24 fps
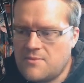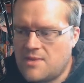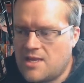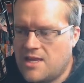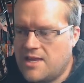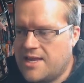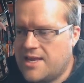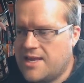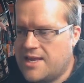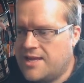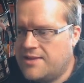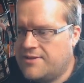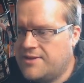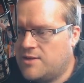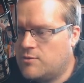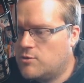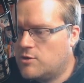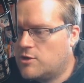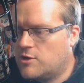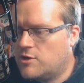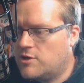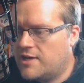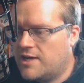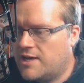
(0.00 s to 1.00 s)
and then we're
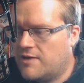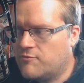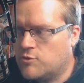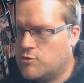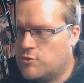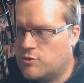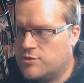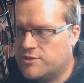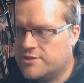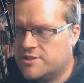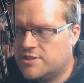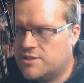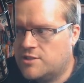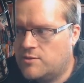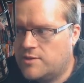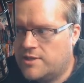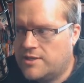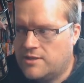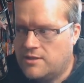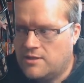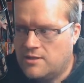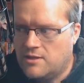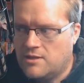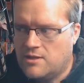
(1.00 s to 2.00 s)
going to have rules to
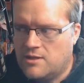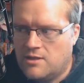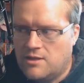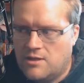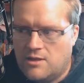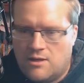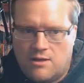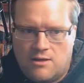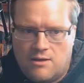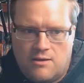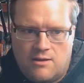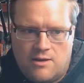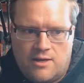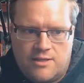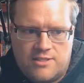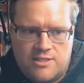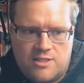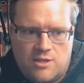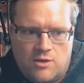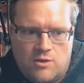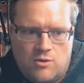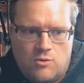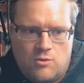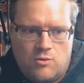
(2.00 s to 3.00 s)
it.
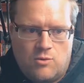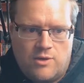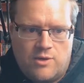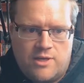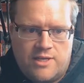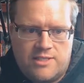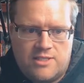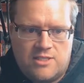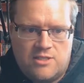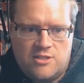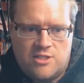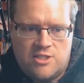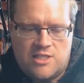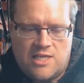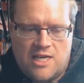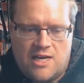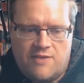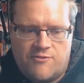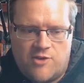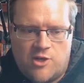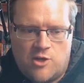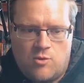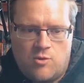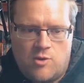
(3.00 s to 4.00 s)
So it's going to just
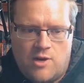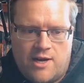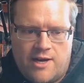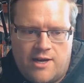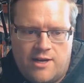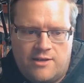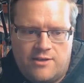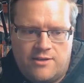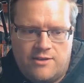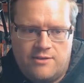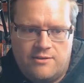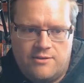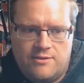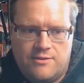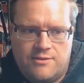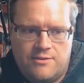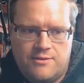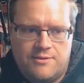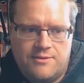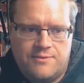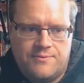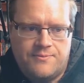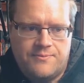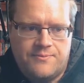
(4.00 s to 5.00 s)
have required.
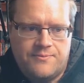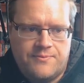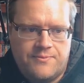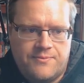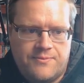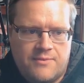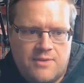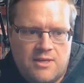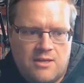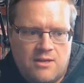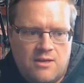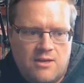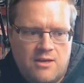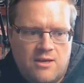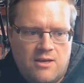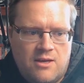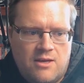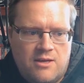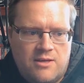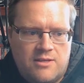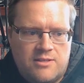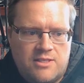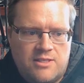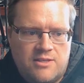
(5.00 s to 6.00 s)

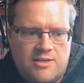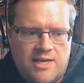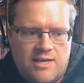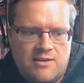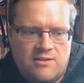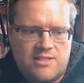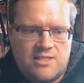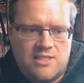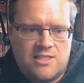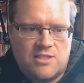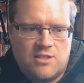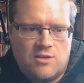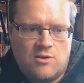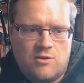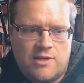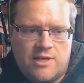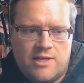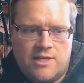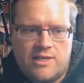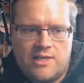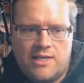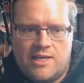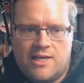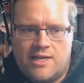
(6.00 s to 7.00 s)
So now let's go
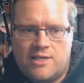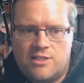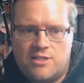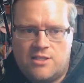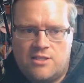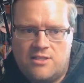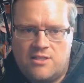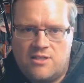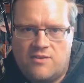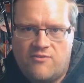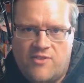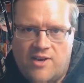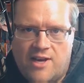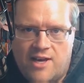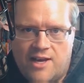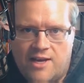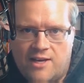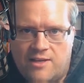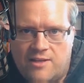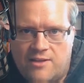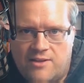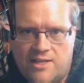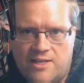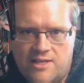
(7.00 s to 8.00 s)
in and actually
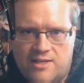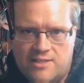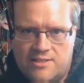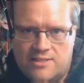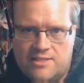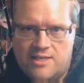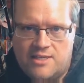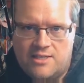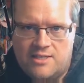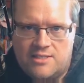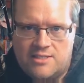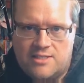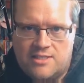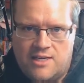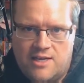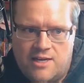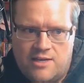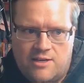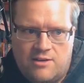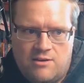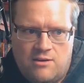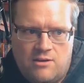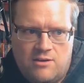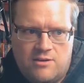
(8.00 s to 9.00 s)
define things
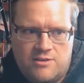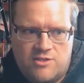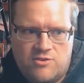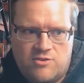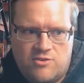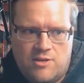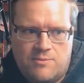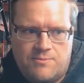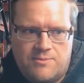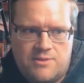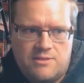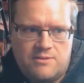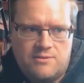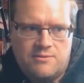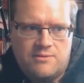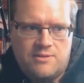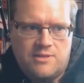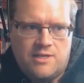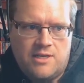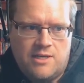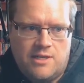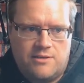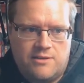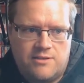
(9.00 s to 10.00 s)
inside our script
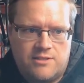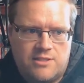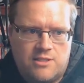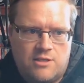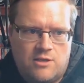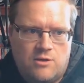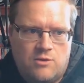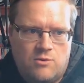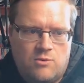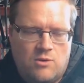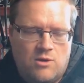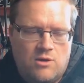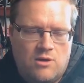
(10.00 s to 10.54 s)
here. So